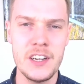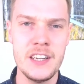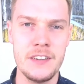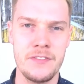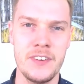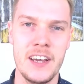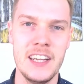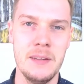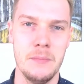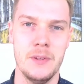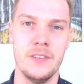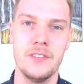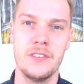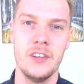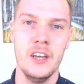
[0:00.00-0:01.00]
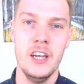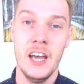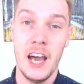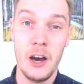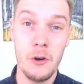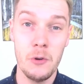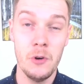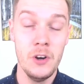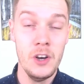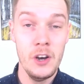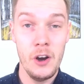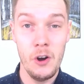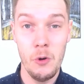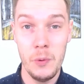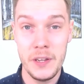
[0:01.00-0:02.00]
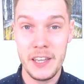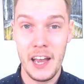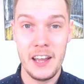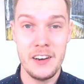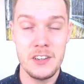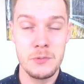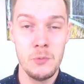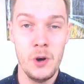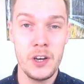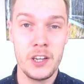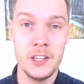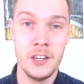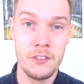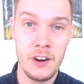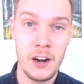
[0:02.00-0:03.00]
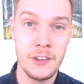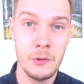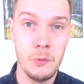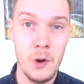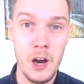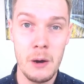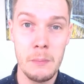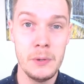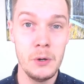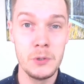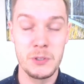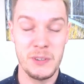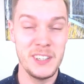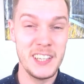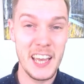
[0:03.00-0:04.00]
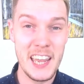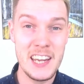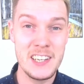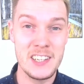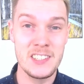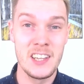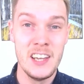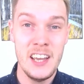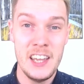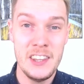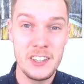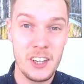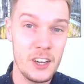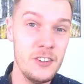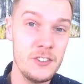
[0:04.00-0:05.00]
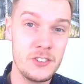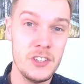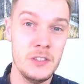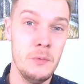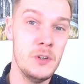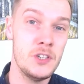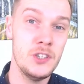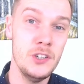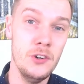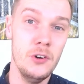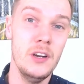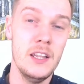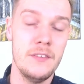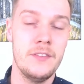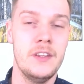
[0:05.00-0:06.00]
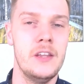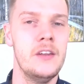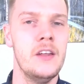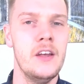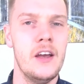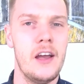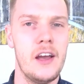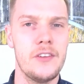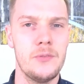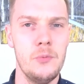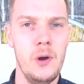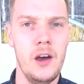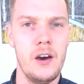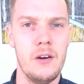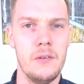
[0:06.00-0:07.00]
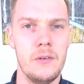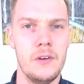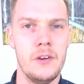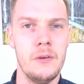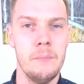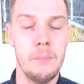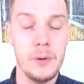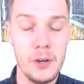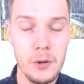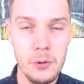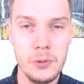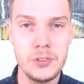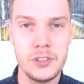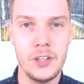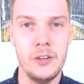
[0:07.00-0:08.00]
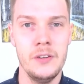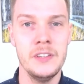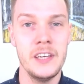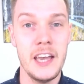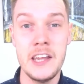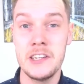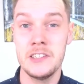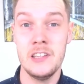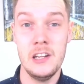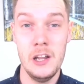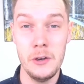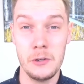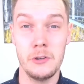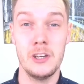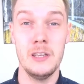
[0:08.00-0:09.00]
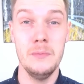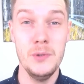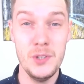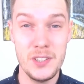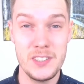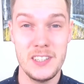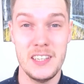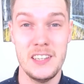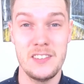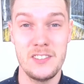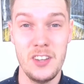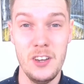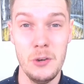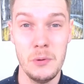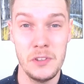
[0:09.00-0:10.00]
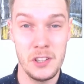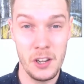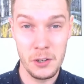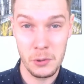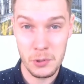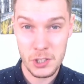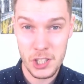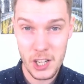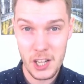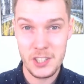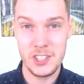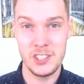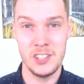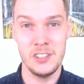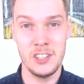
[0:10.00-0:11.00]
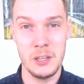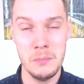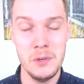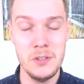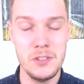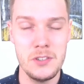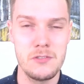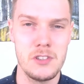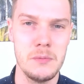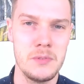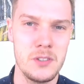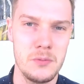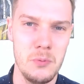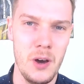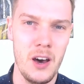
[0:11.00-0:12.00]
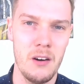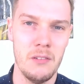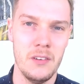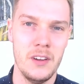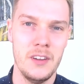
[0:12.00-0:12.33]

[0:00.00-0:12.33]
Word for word: different elements. How all we can is working around the world, but also engages in the countries in which you're living in as well. But also engaged in the local communities too, with the local churches and community groups as well.